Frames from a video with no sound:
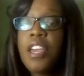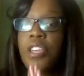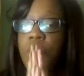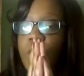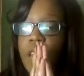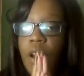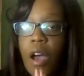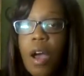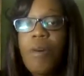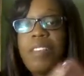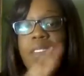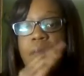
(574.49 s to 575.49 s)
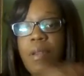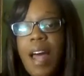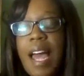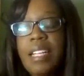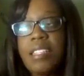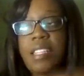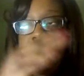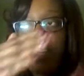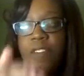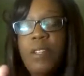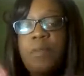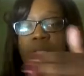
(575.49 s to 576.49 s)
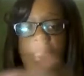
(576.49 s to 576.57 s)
you can always apply to different